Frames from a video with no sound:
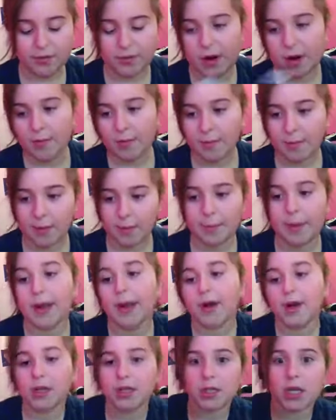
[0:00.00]
from
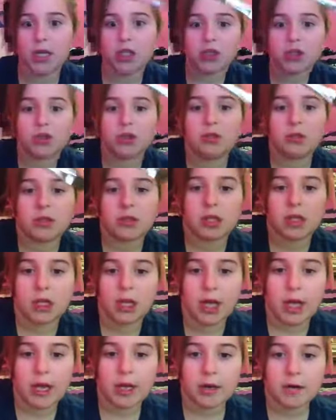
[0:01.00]
Bear Essentials
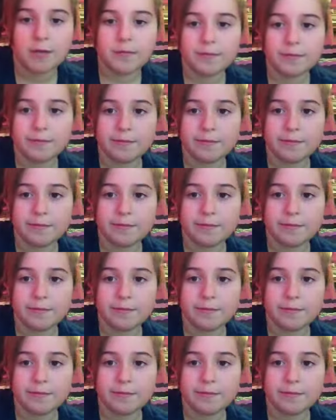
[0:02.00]
again.